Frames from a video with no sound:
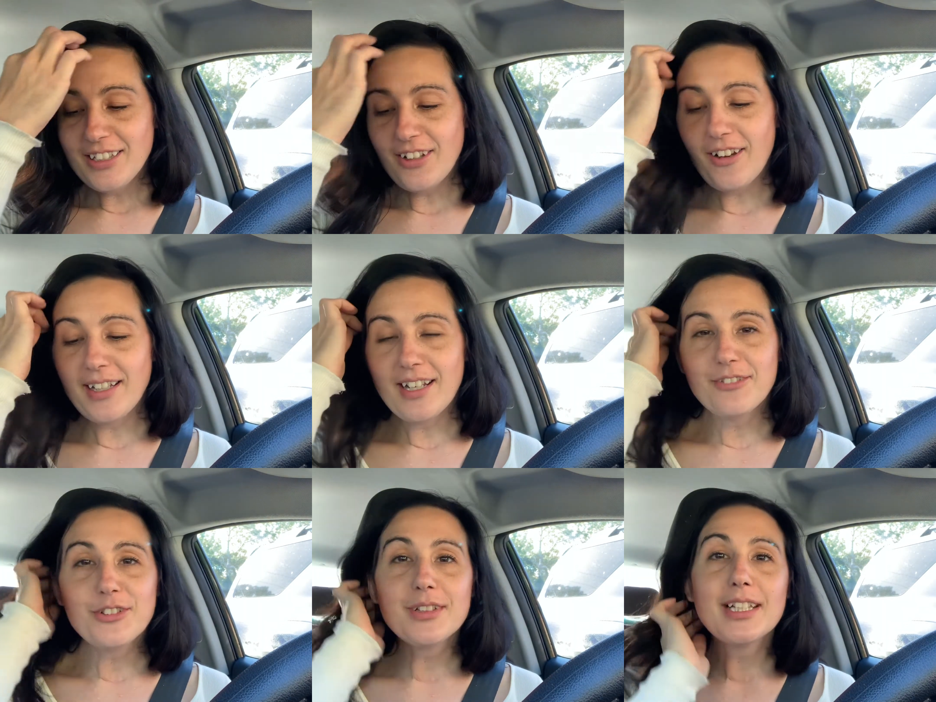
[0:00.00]
I
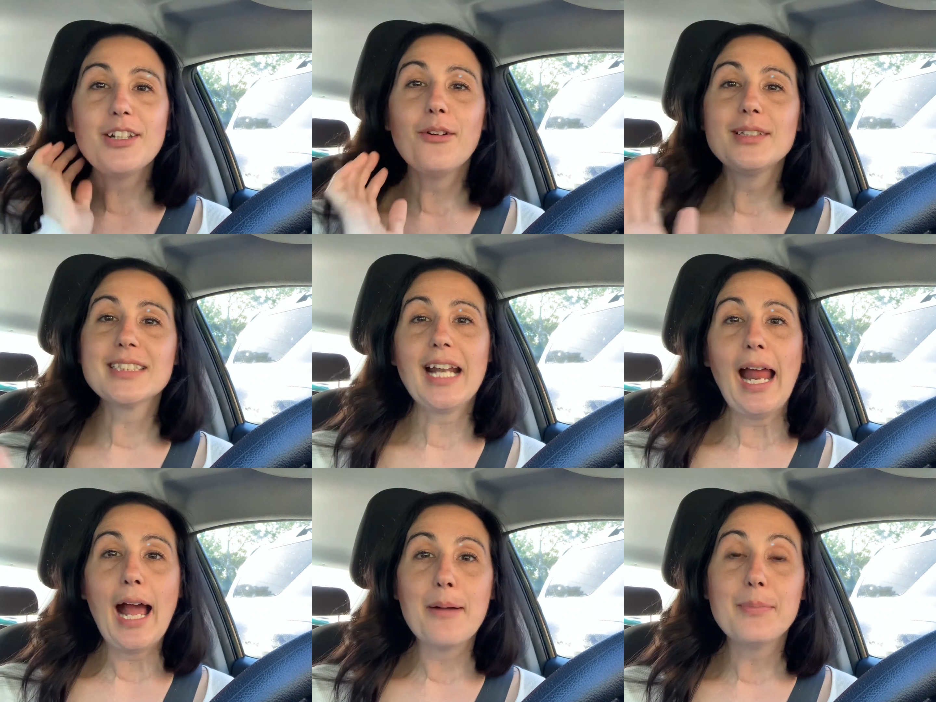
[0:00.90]
never really know what's gonna
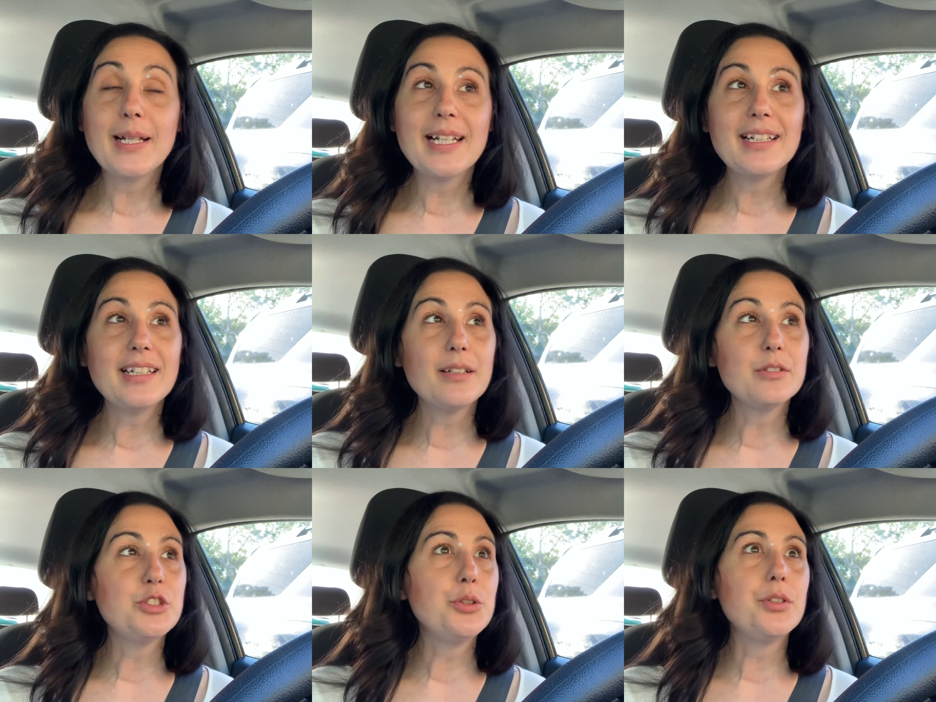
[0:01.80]
happen
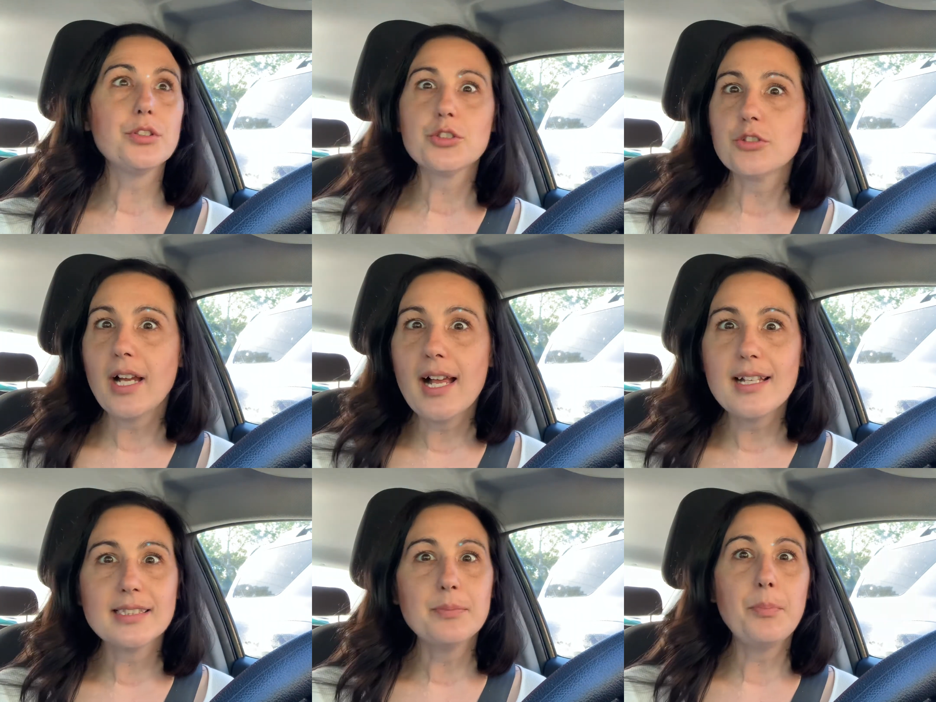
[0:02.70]
due to
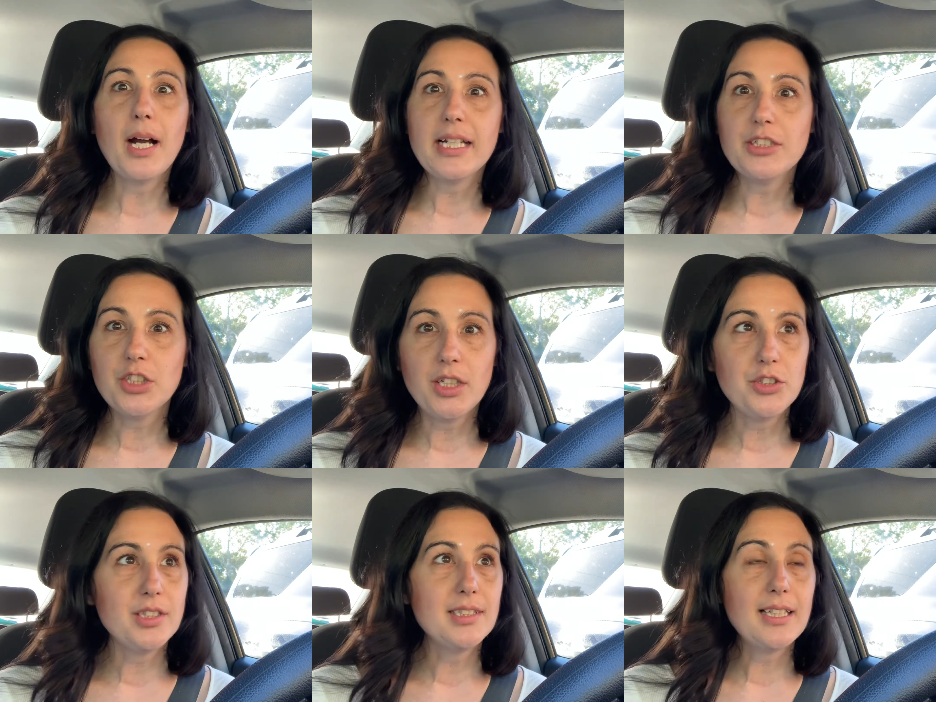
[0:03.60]
stress, body
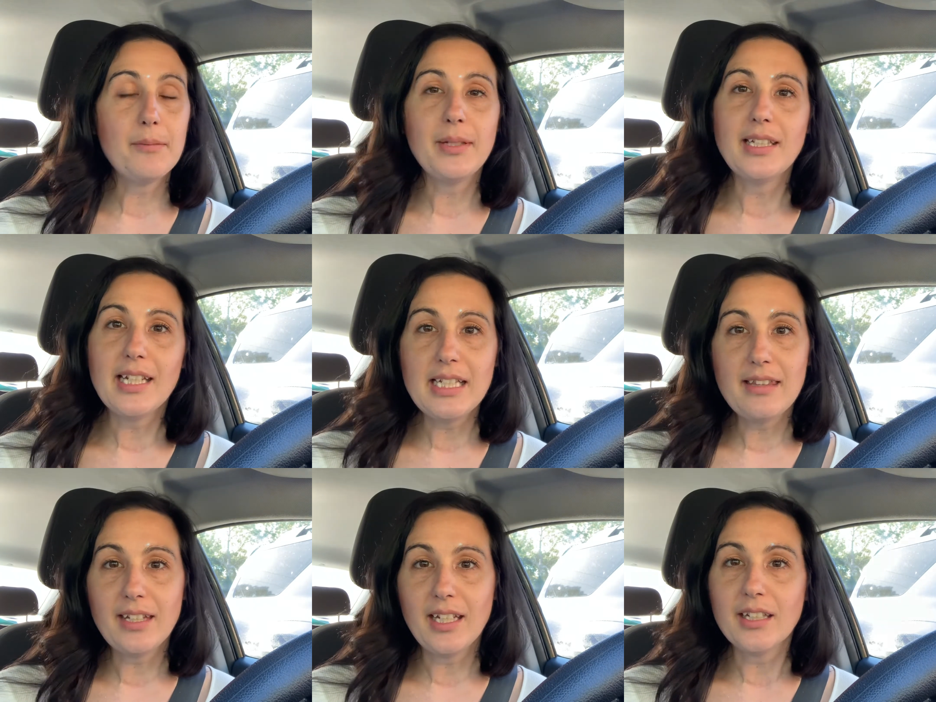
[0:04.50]
changes. I mean,
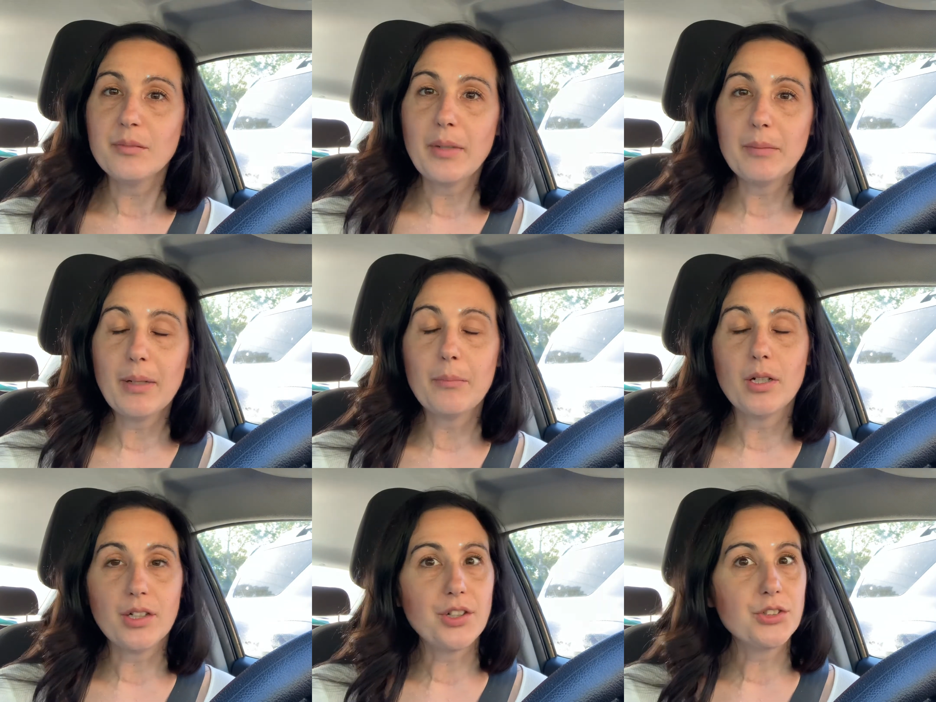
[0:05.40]
anything can make my
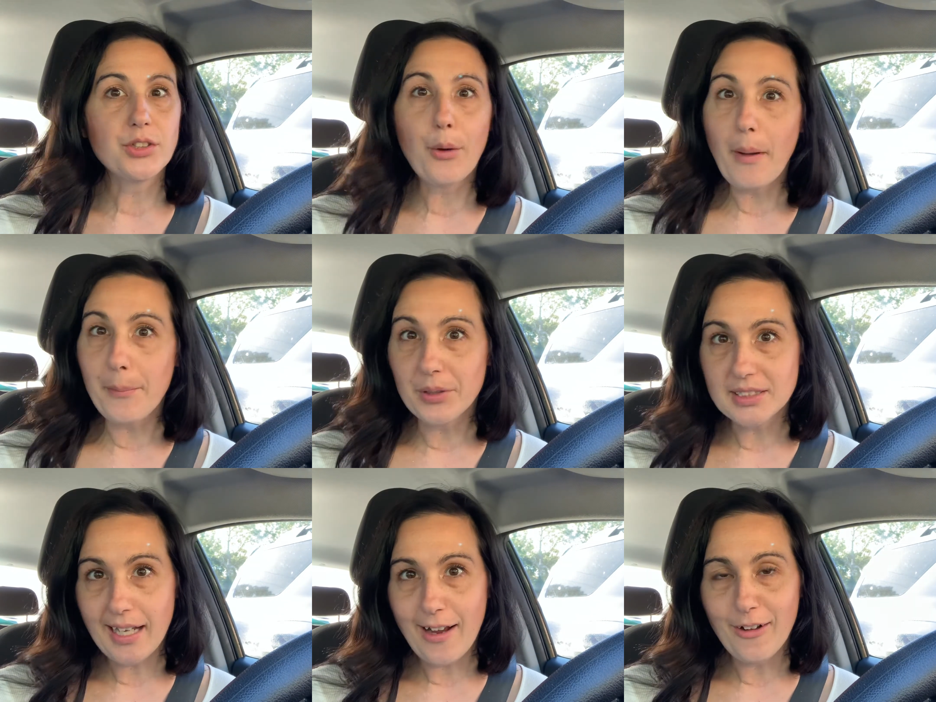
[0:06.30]
markers go up or
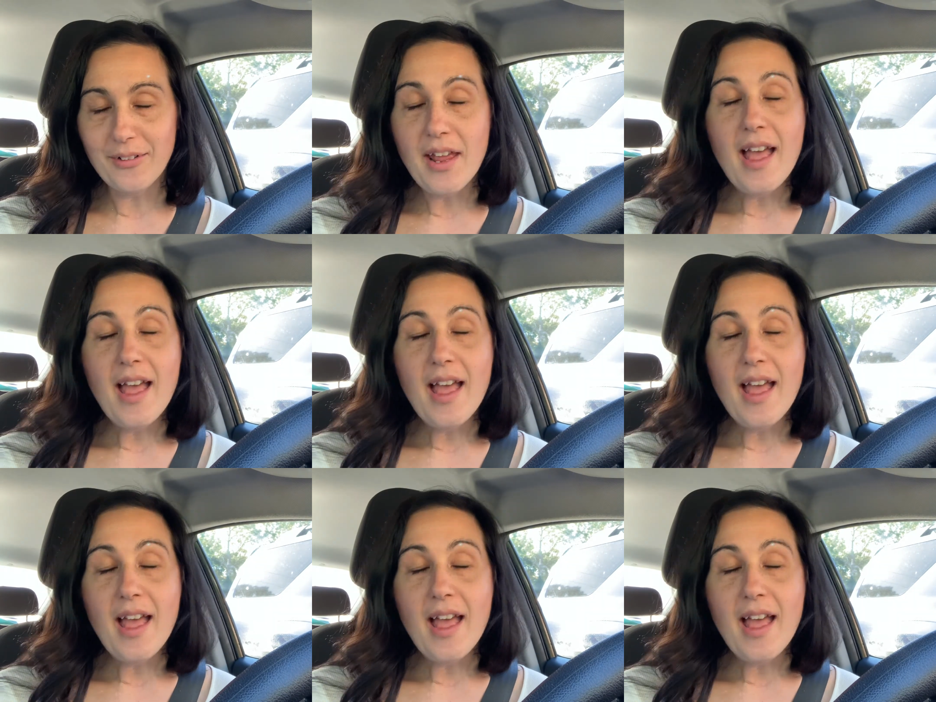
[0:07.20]
down.